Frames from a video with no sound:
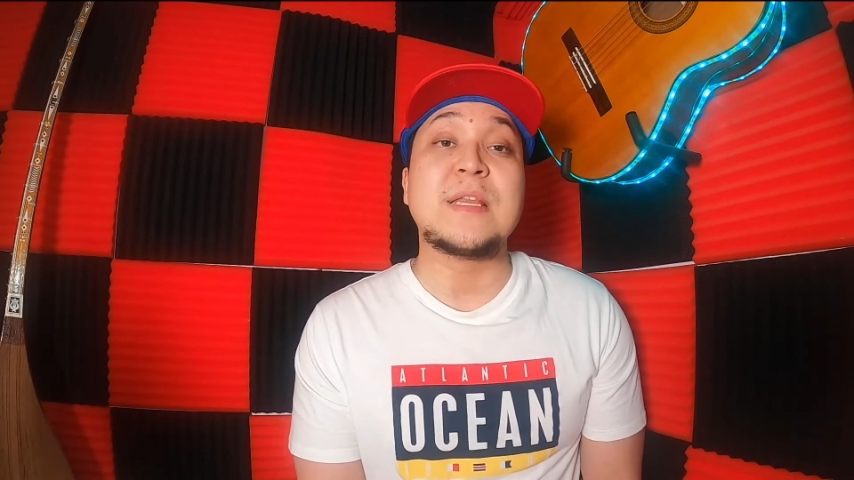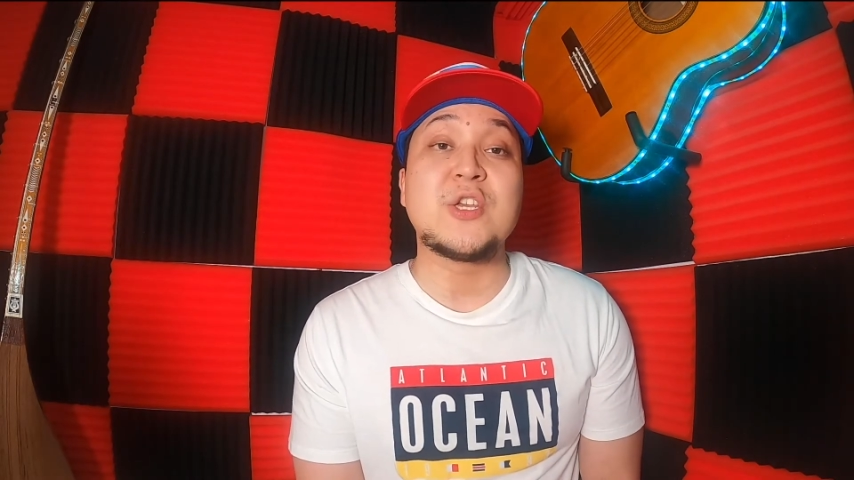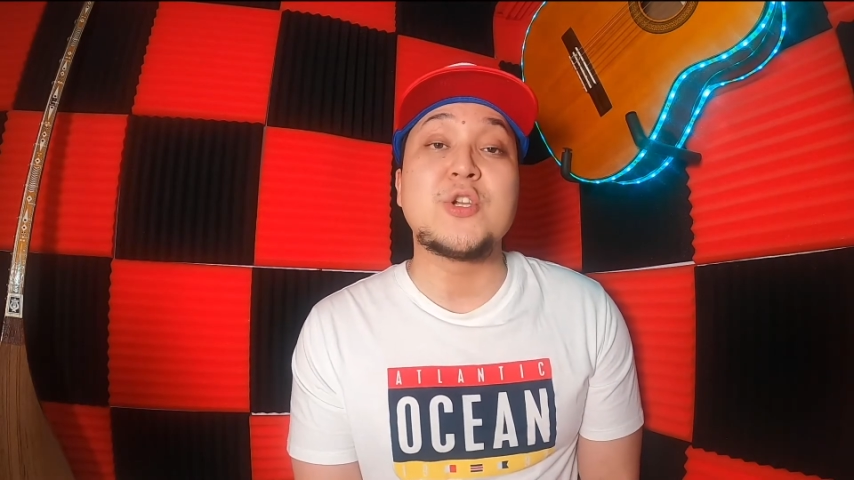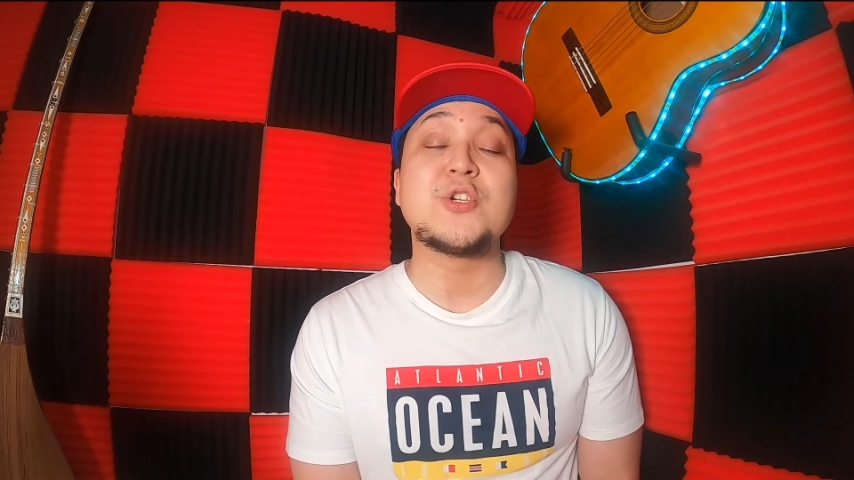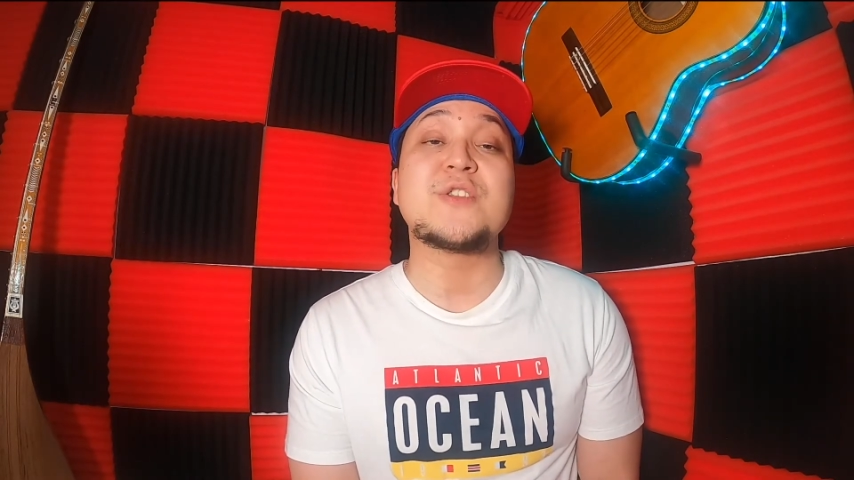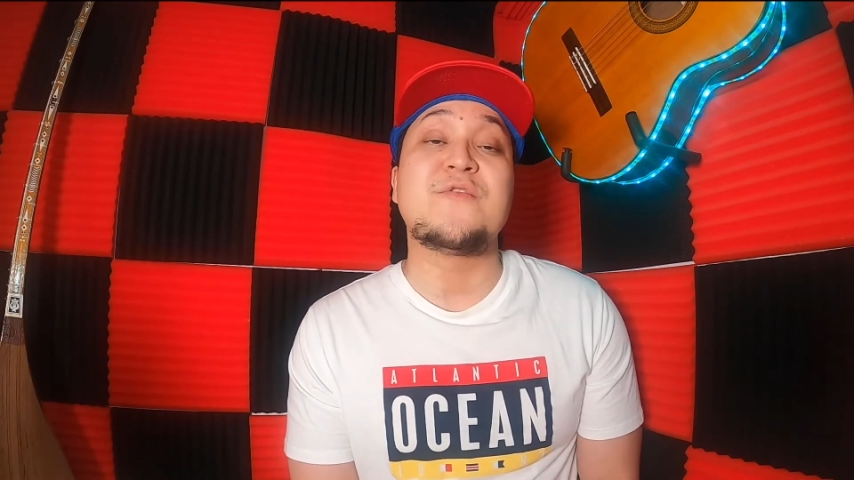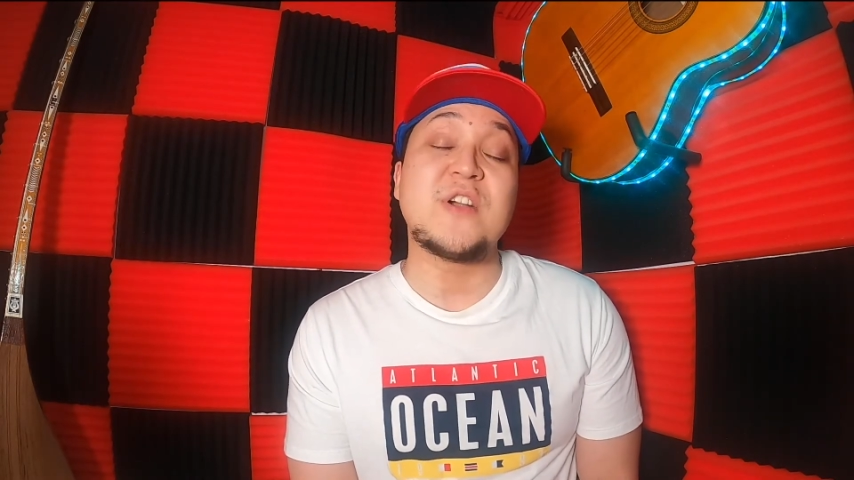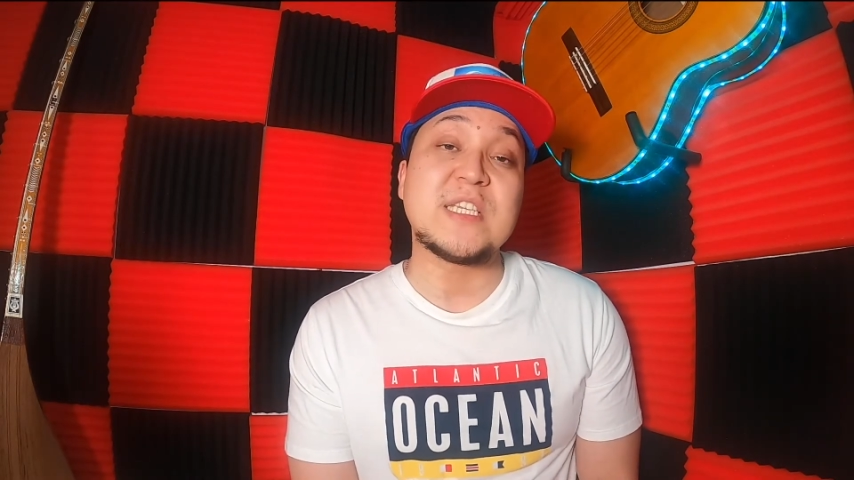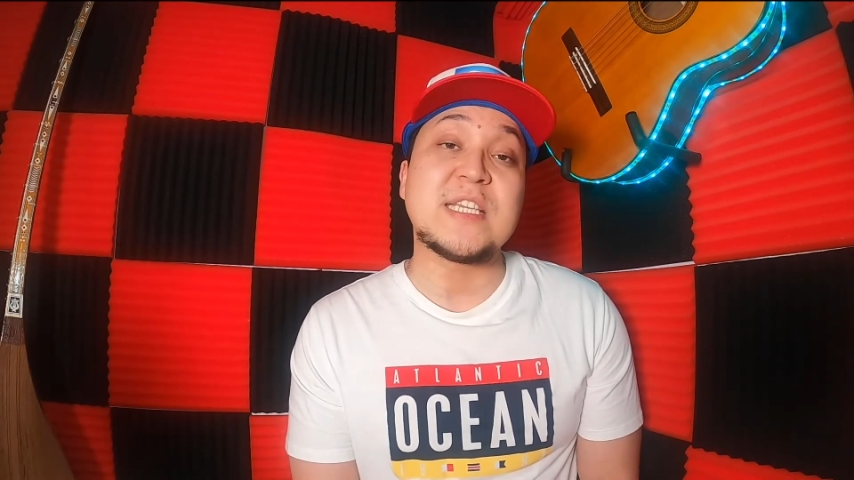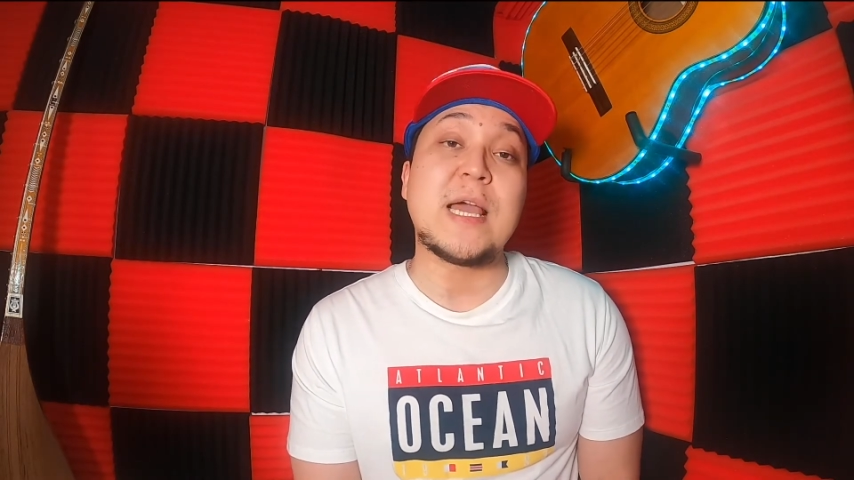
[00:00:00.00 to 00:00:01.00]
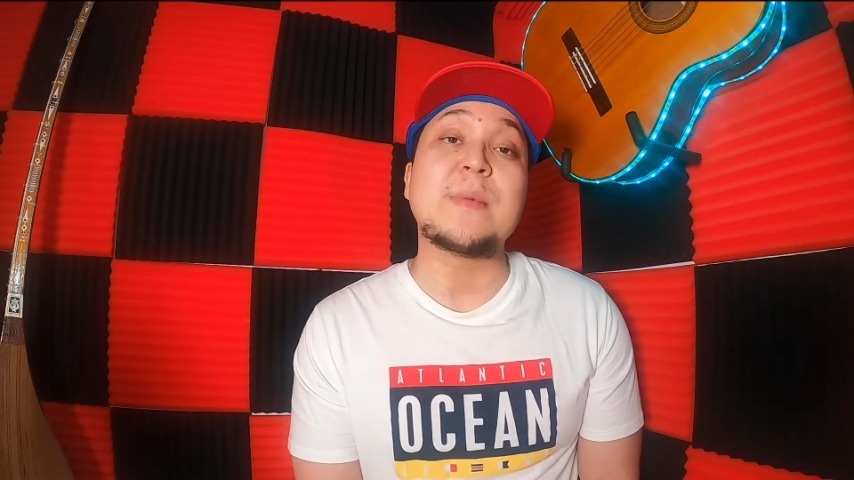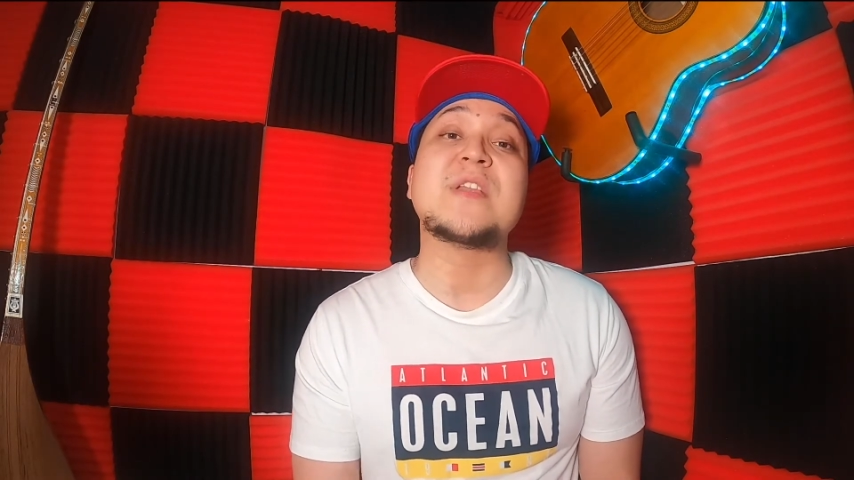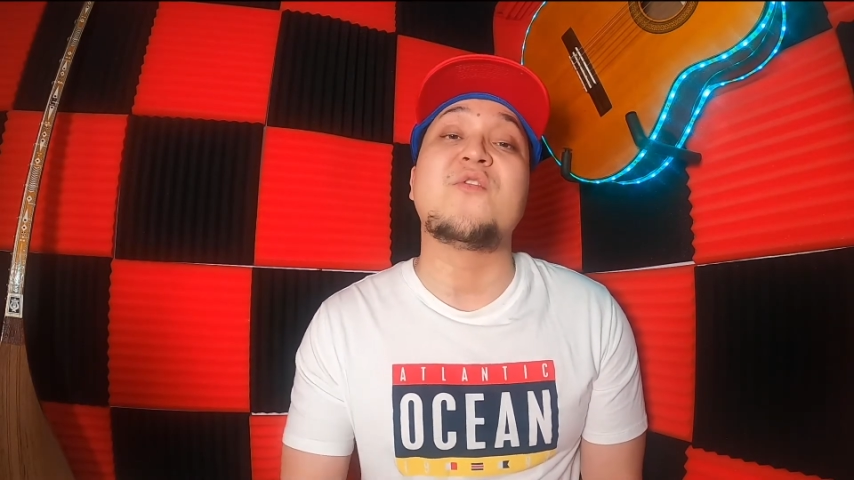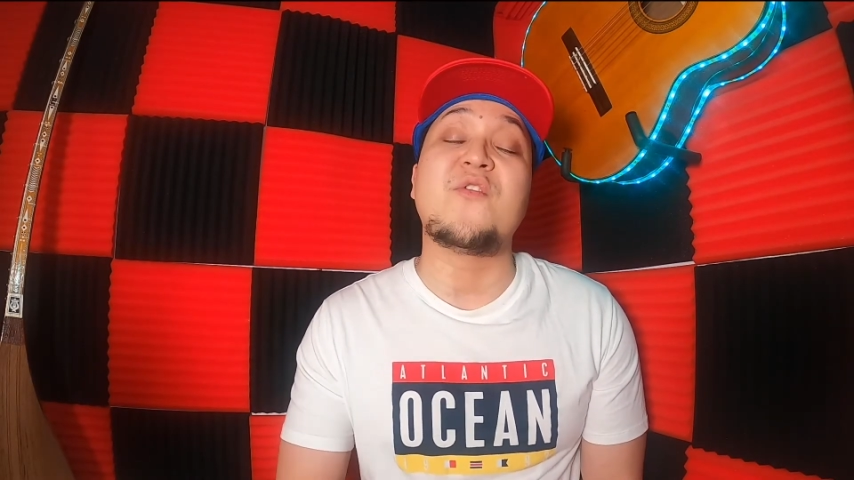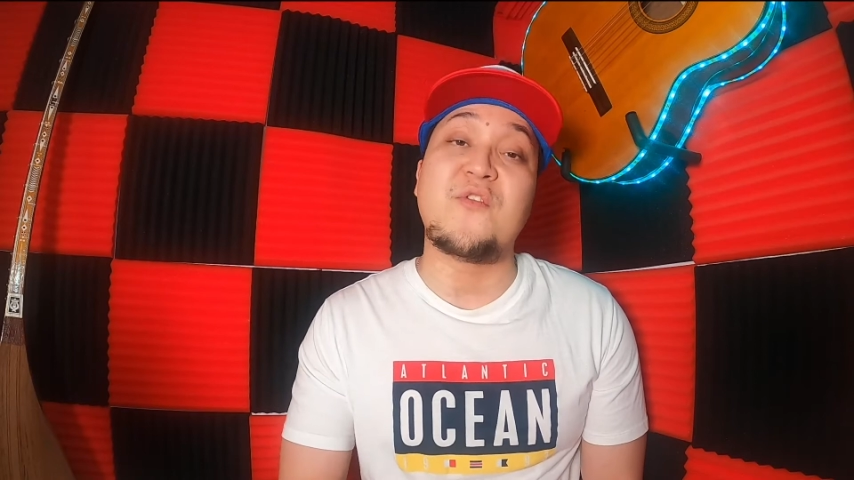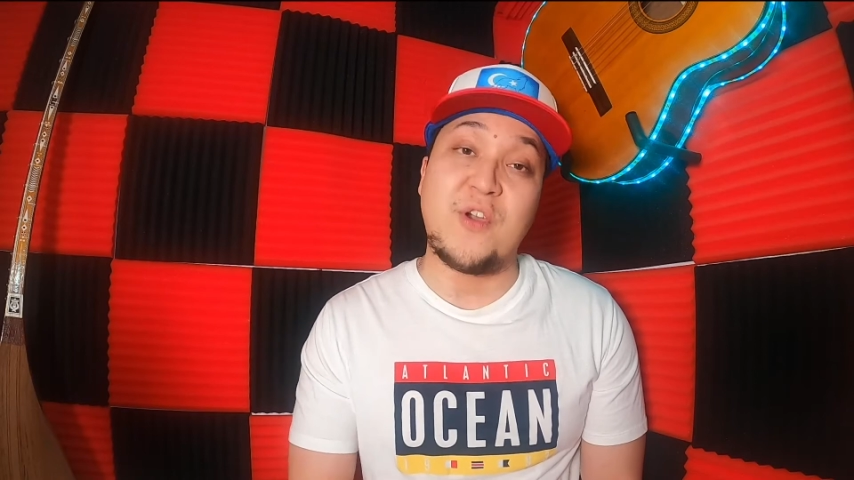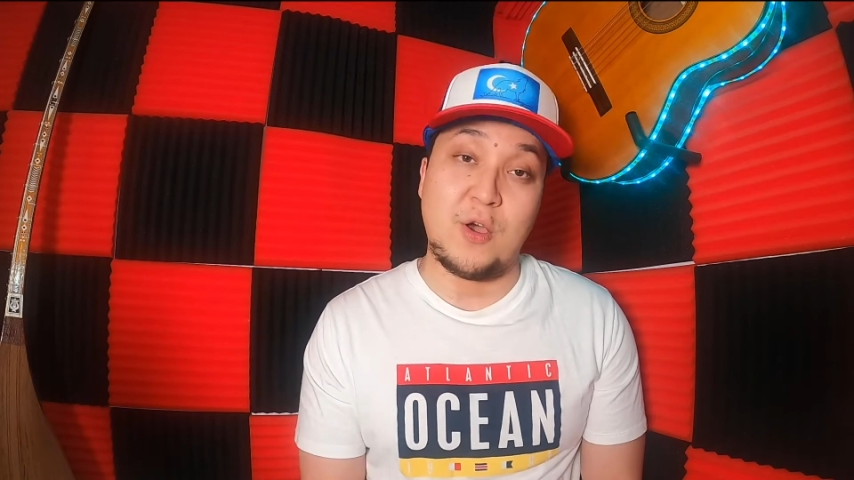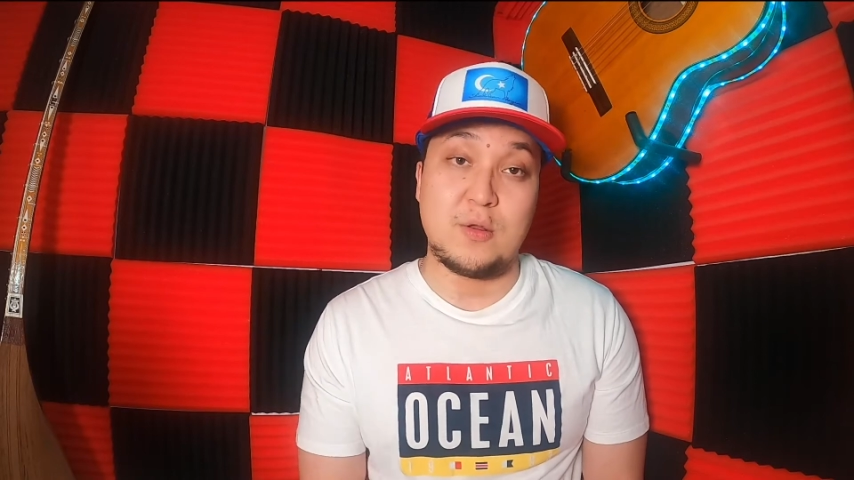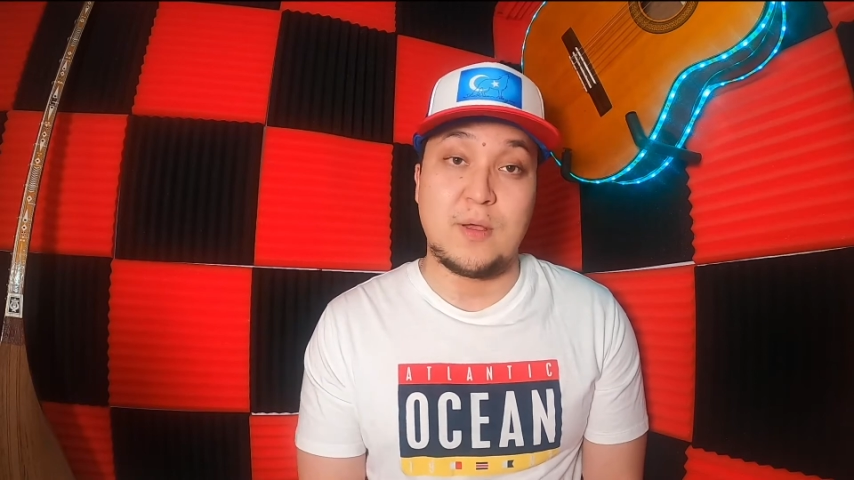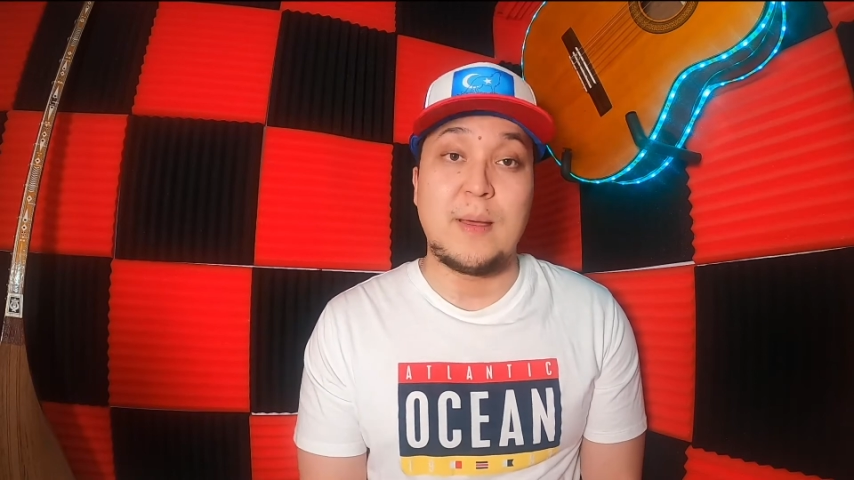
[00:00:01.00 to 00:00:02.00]
introduced first time, it
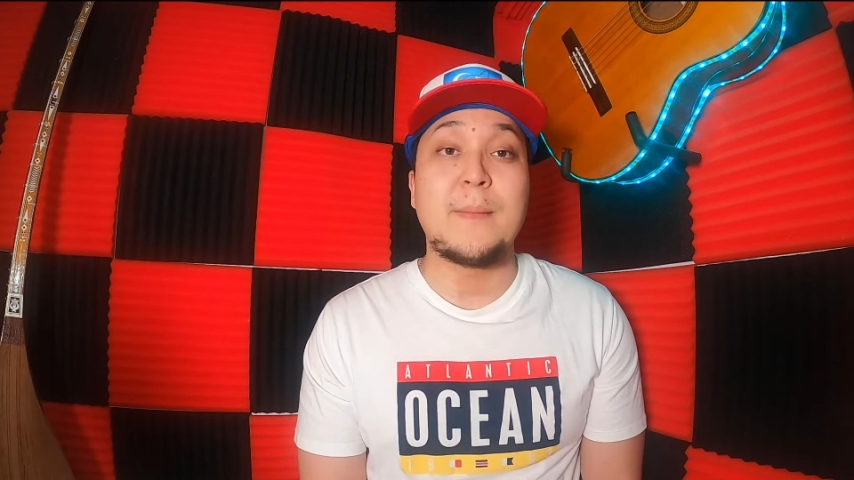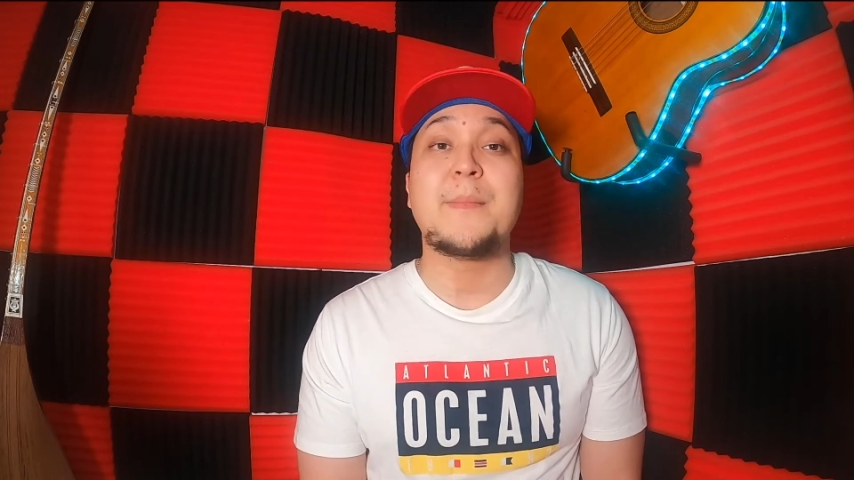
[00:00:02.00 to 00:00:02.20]
failed.